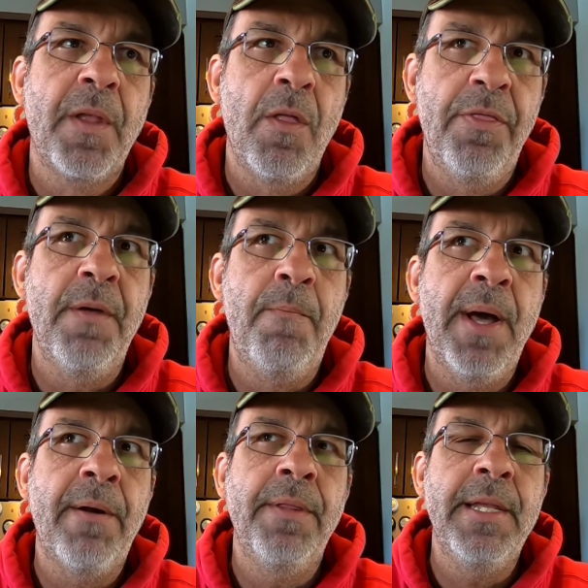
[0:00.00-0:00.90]
the
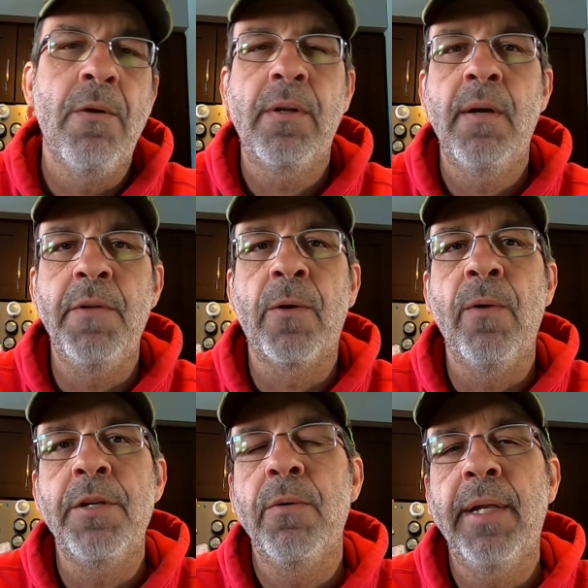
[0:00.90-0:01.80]
better the outcome you're
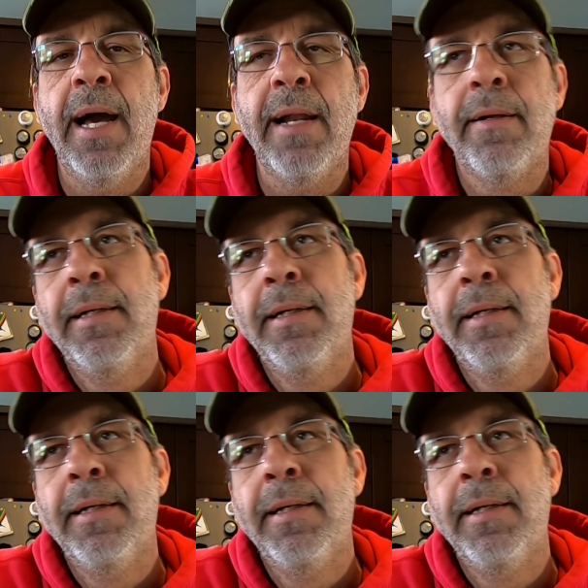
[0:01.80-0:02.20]
going to get.